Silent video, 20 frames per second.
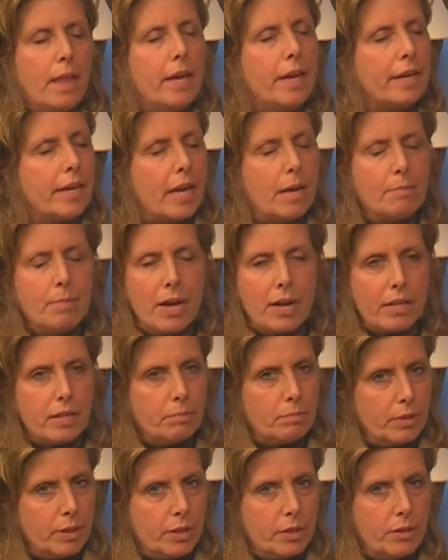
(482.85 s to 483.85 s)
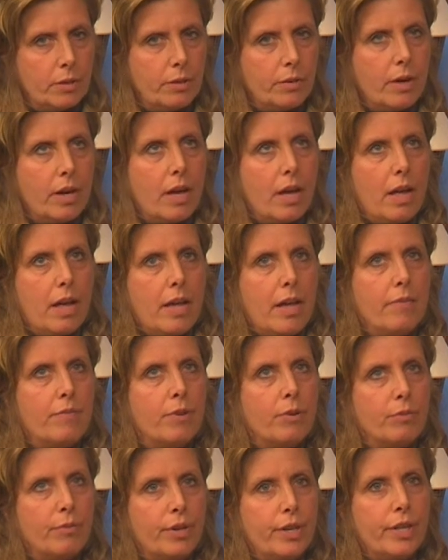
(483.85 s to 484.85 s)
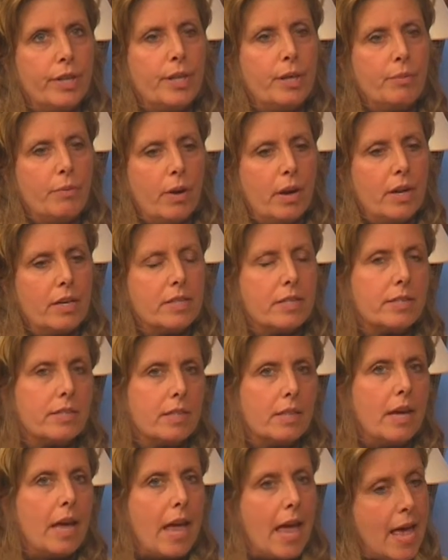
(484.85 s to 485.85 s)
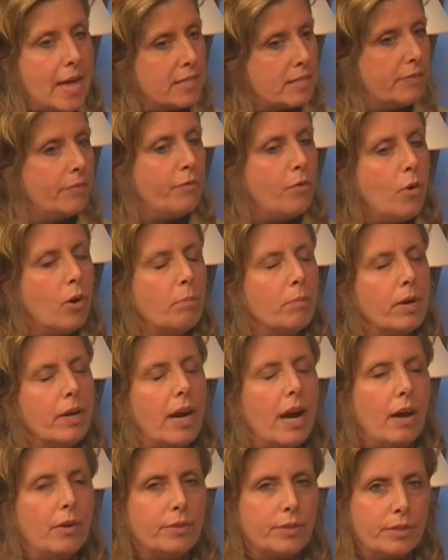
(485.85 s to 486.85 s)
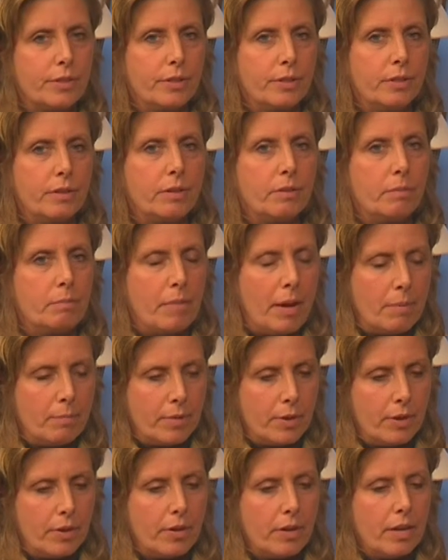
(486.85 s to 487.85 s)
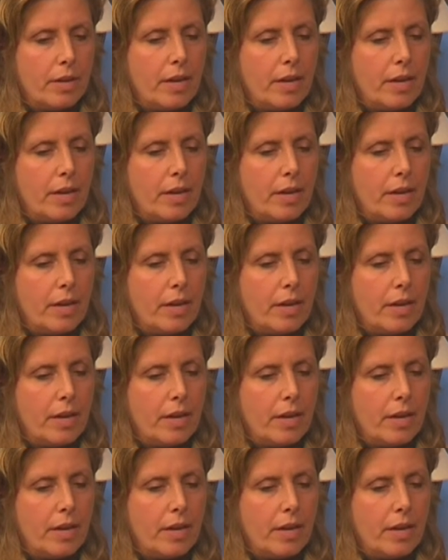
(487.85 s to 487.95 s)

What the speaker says: it came out of the blue. If it really was, as a former council member,